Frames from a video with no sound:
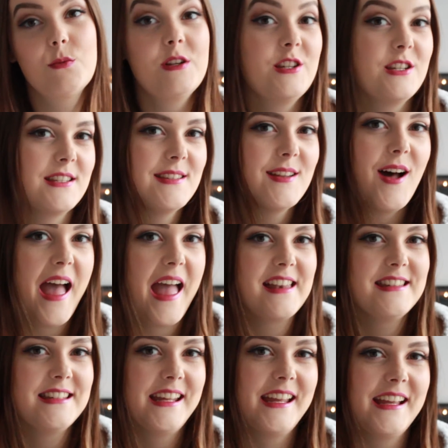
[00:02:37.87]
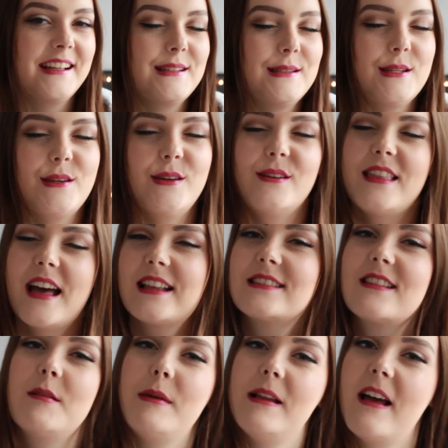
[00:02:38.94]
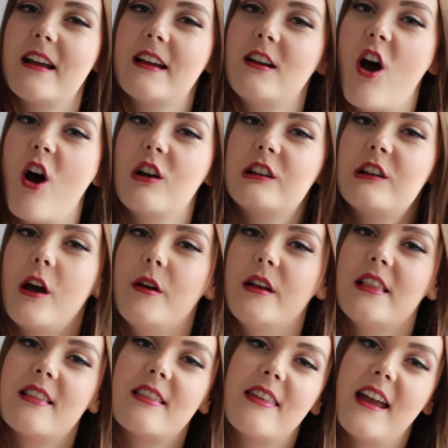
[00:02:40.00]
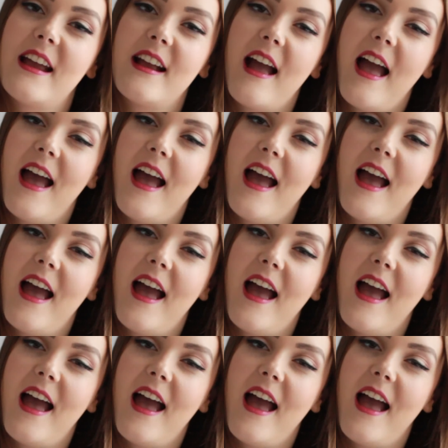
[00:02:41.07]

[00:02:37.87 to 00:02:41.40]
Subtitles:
which is not ending, so that's gonna be like an ongoing thing,